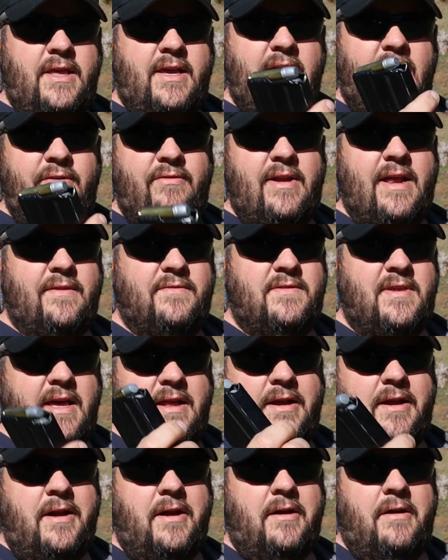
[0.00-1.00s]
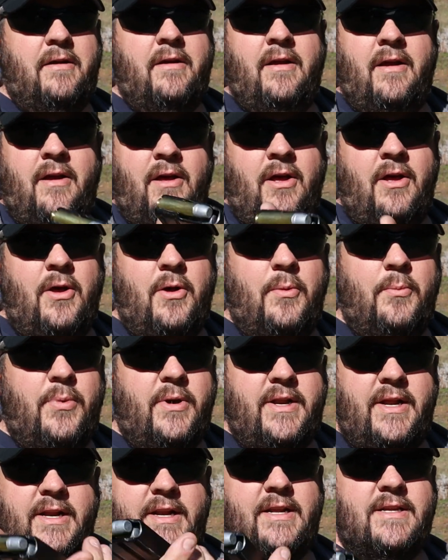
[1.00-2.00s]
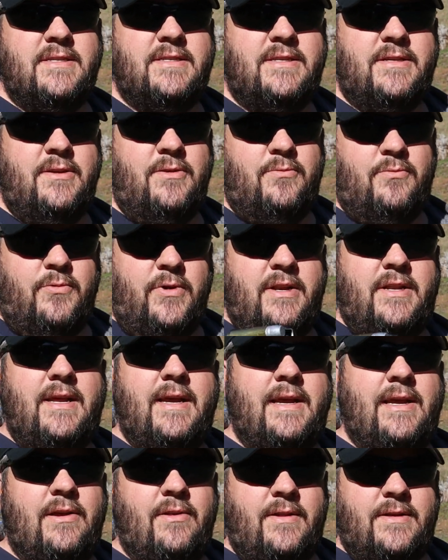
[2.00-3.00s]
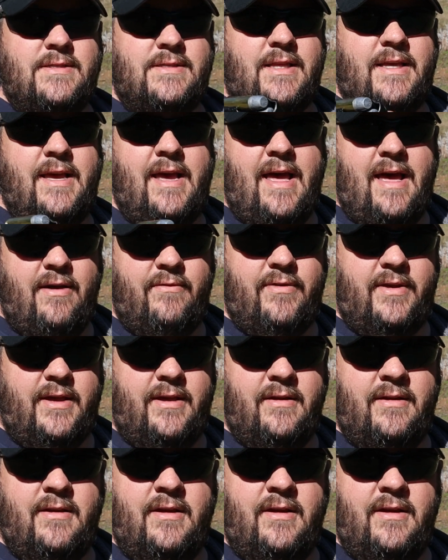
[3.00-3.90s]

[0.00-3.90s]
think I even have 10 in here, but it is ridiculously heavy